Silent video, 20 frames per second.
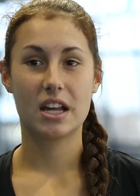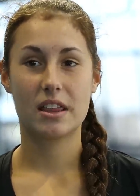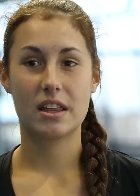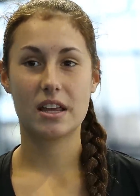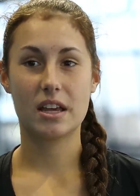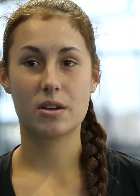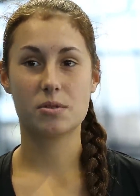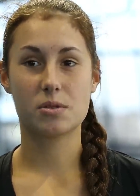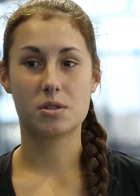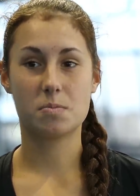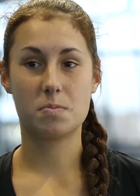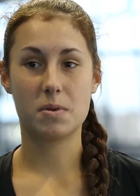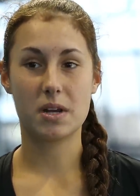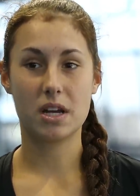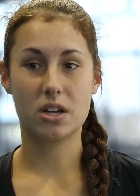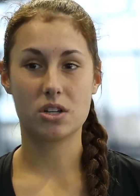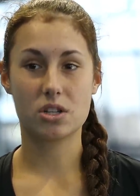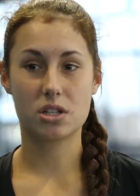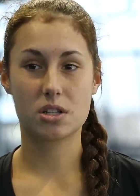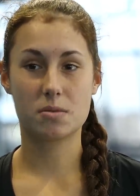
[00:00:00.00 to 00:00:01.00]
I think it was
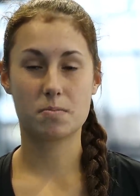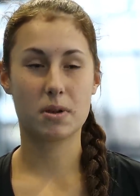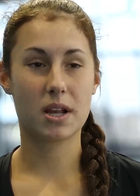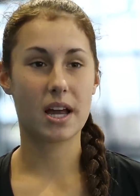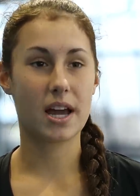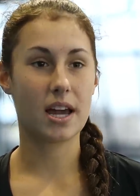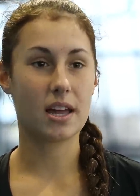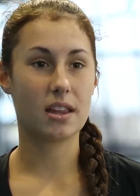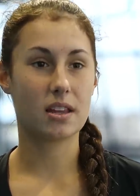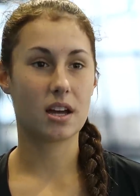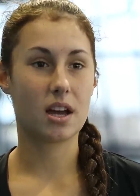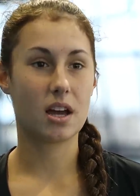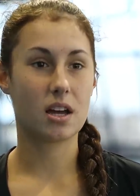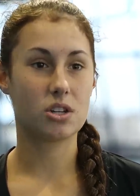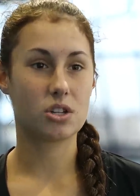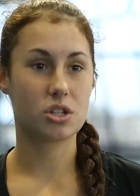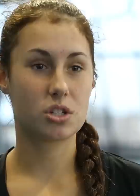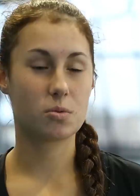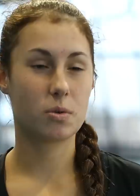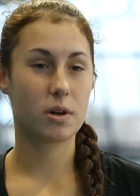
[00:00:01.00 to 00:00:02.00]
big just playing there
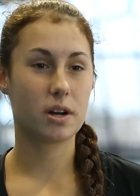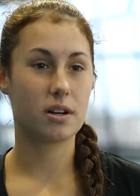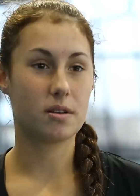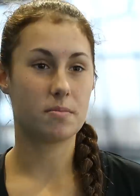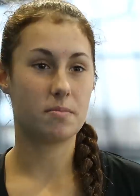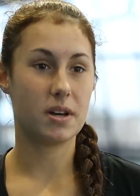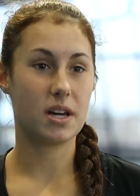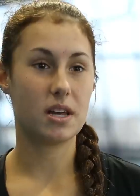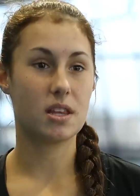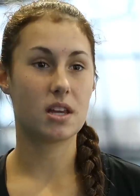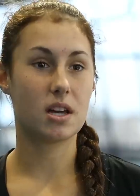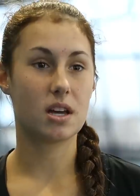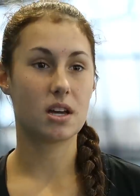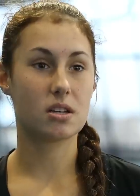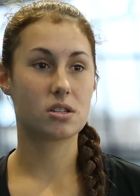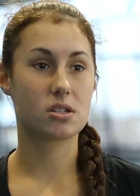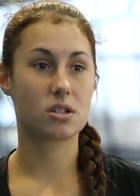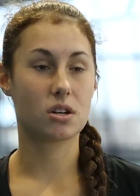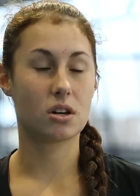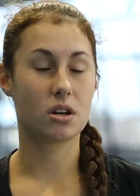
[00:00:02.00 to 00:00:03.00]
and just wanting to be
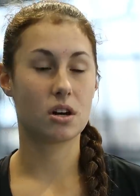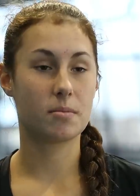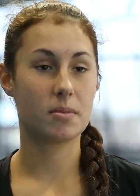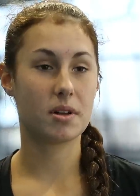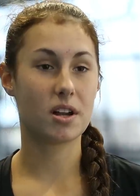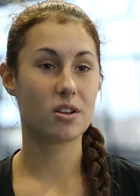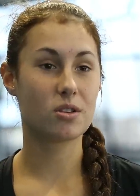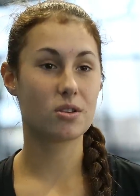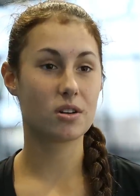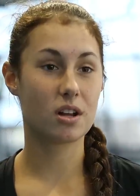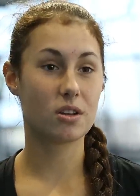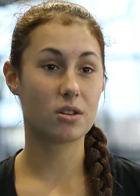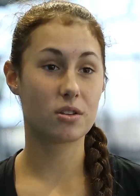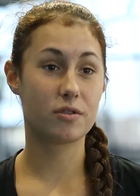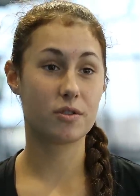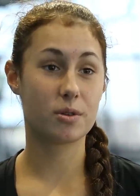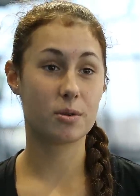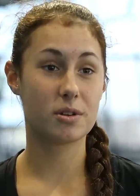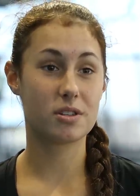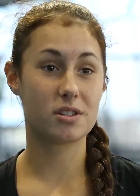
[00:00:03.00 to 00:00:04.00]
there. So I mean, I look, I look
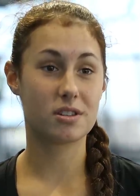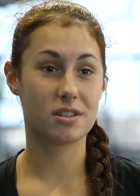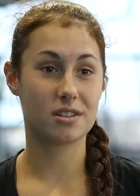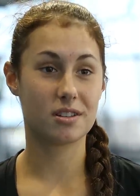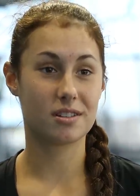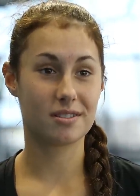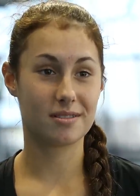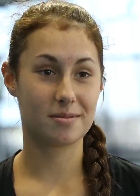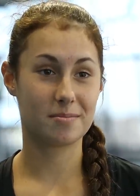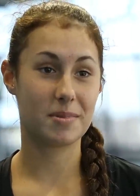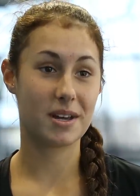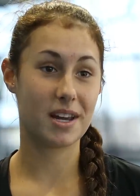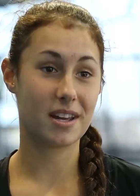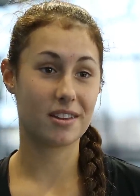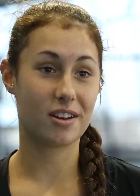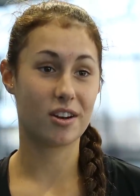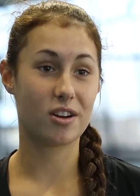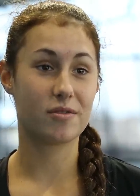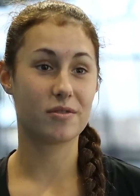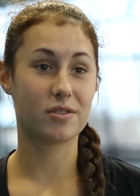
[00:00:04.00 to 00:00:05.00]
forward to being
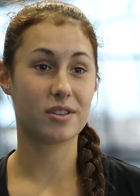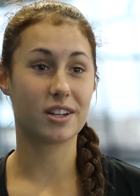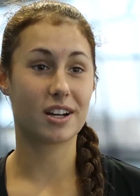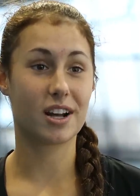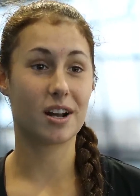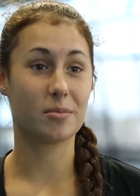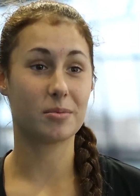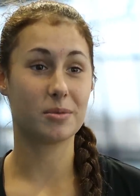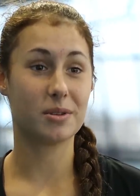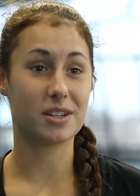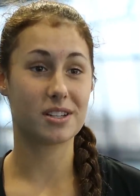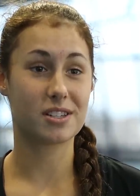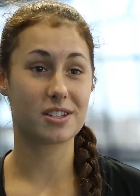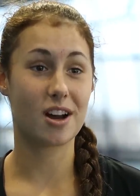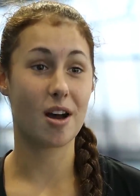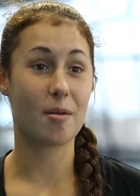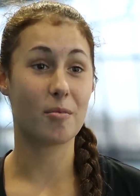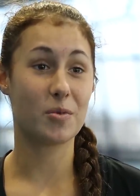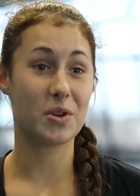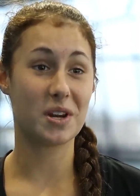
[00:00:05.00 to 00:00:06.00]
there hopefully in a couple of years'
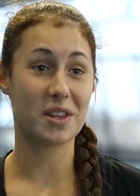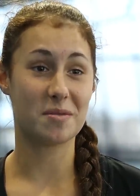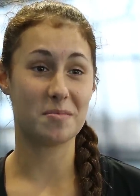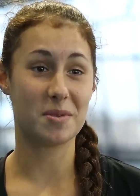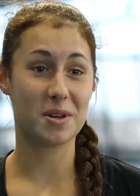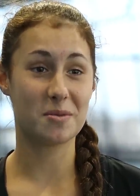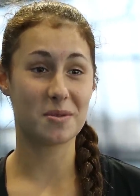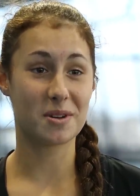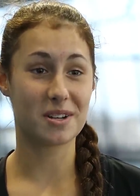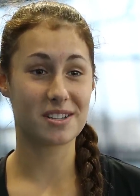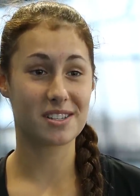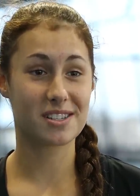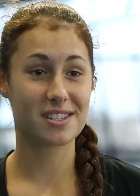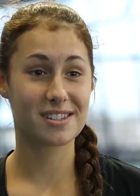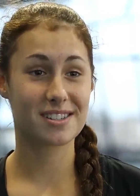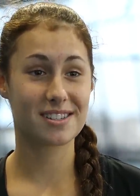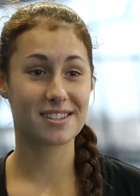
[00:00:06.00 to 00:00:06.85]
time, winning the big ones.